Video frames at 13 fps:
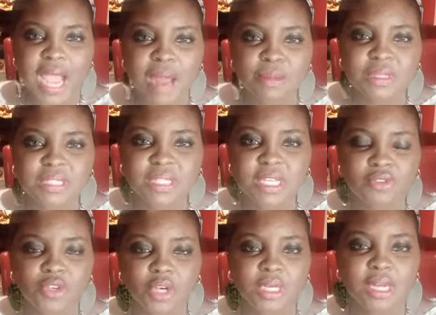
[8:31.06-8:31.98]
I
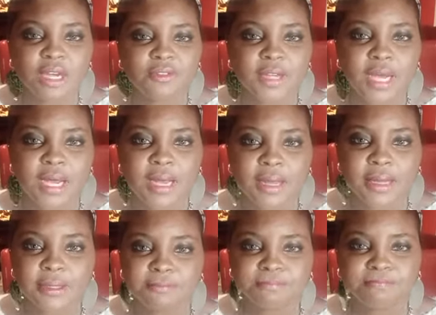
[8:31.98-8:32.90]
receive your love, God.
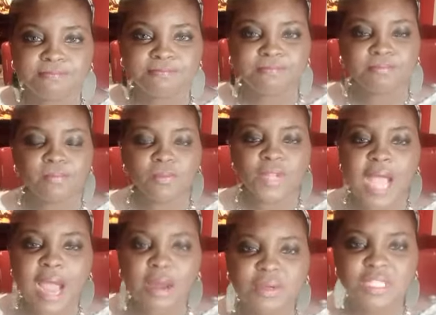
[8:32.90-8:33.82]

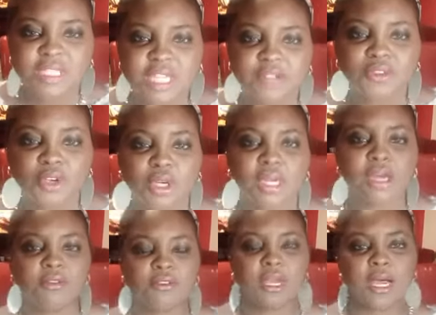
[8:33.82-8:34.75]
I receive your
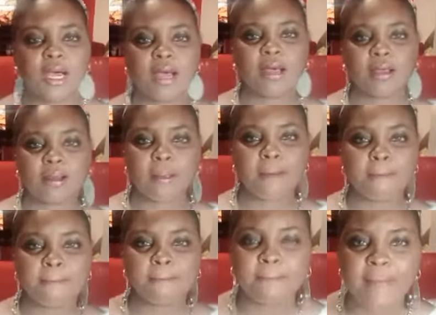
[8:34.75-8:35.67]
love, God.
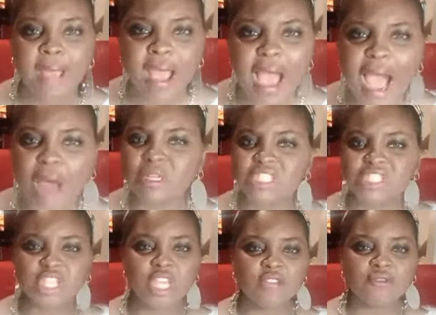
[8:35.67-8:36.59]
I
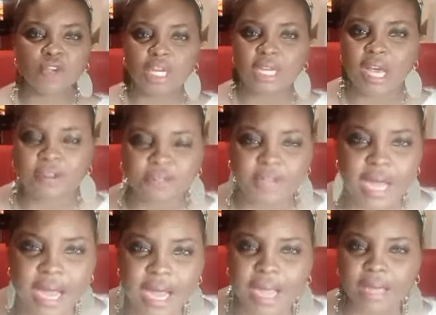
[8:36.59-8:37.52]
receive your love,
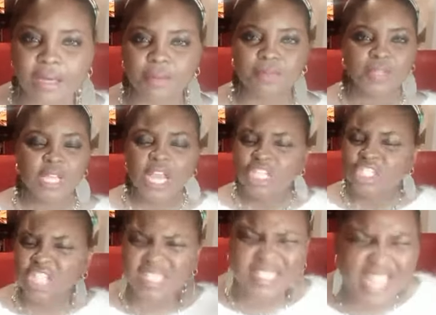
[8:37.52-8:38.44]
God.
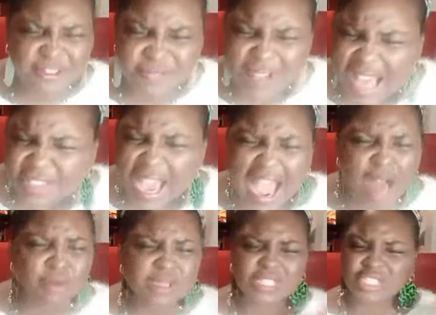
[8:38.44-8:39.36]
Just say, Father,
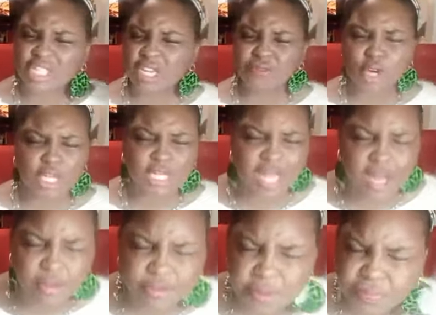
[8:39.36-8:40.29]
I receive your
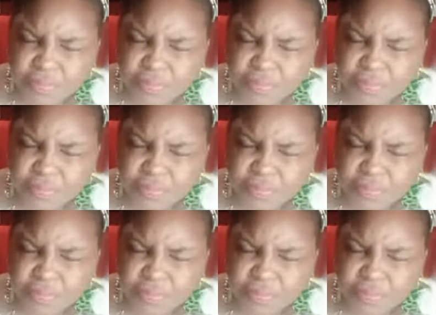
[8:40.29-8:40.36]
love.